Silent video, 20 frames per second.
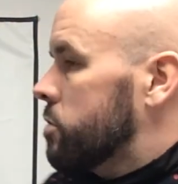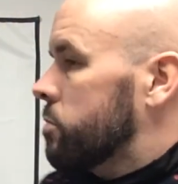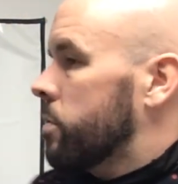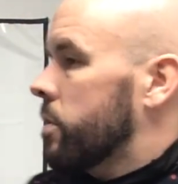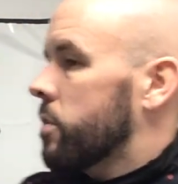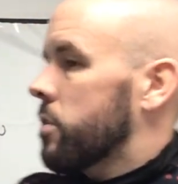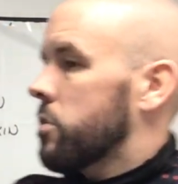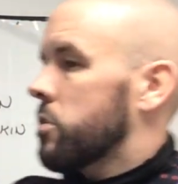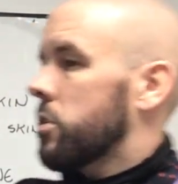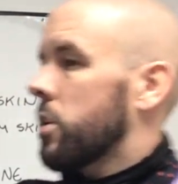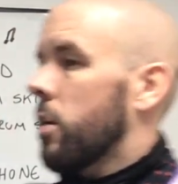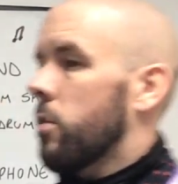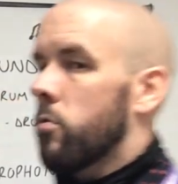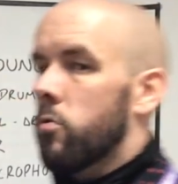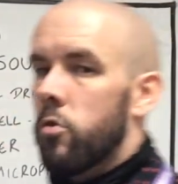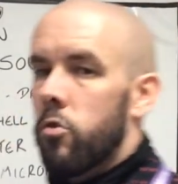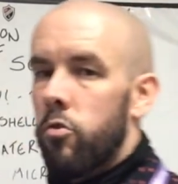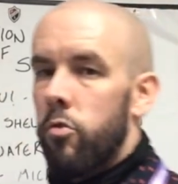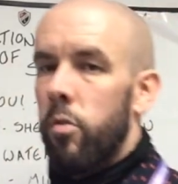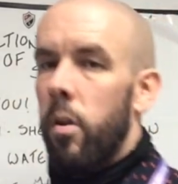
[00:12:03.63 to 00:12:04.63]
is where the
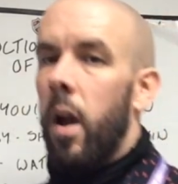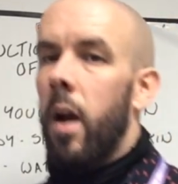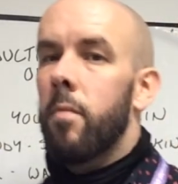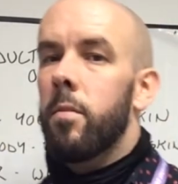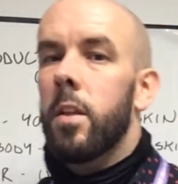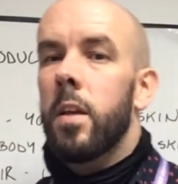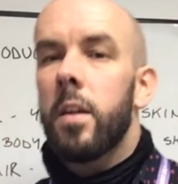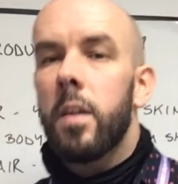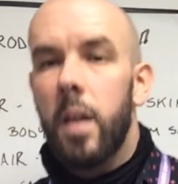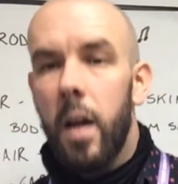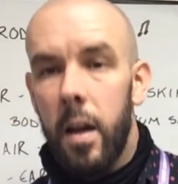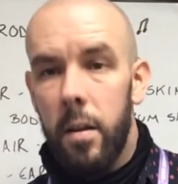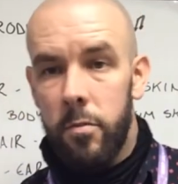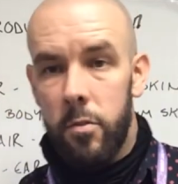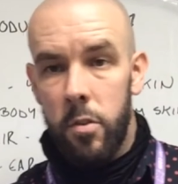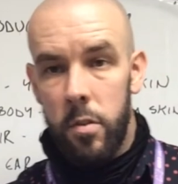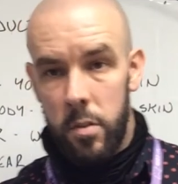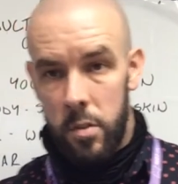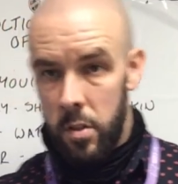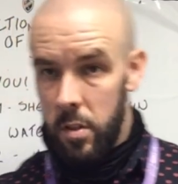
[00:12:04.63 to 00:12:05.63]
sound's travelling
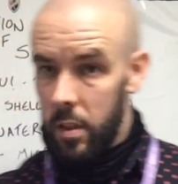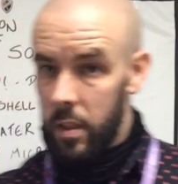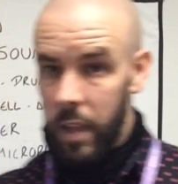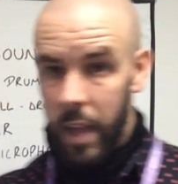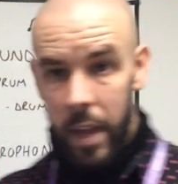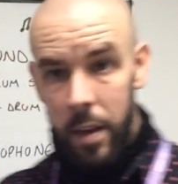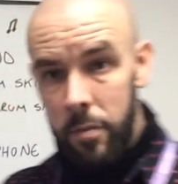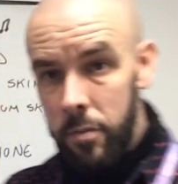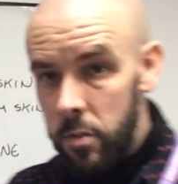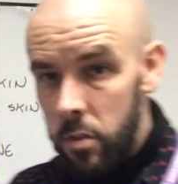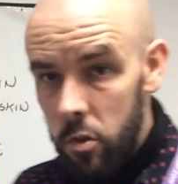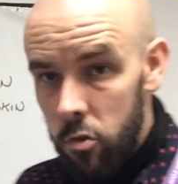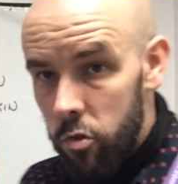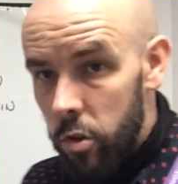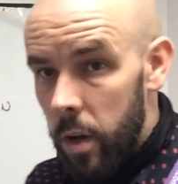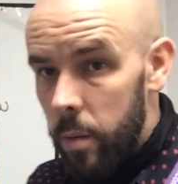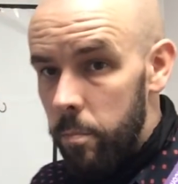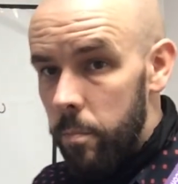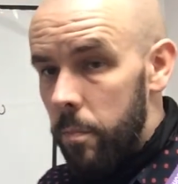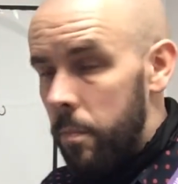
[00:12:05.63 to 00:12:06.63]
after it's left the
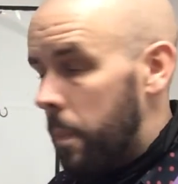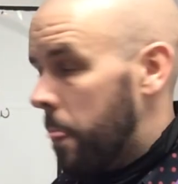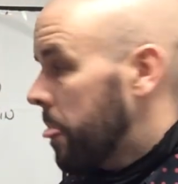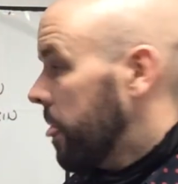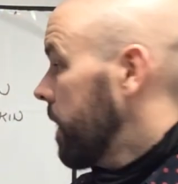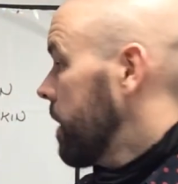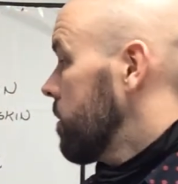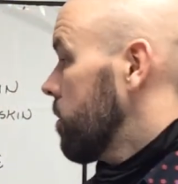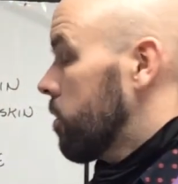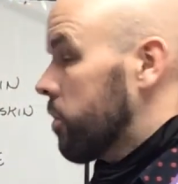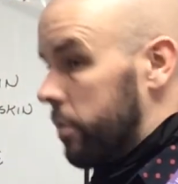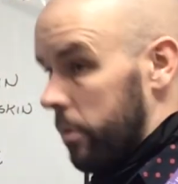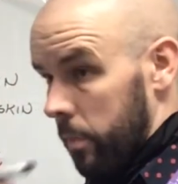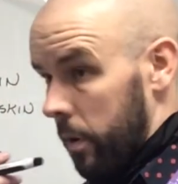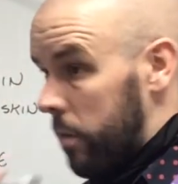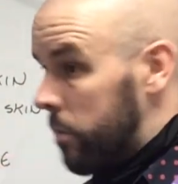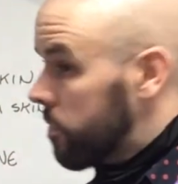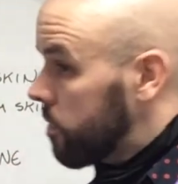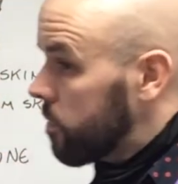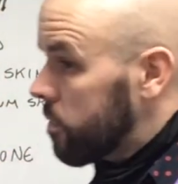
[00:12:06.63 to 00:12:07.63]
drum or your
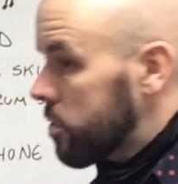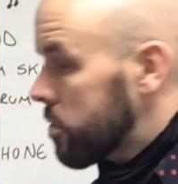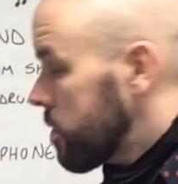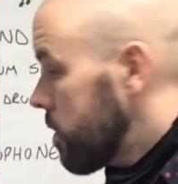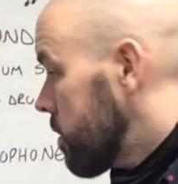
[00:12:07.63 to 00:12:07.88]
mouth, when we were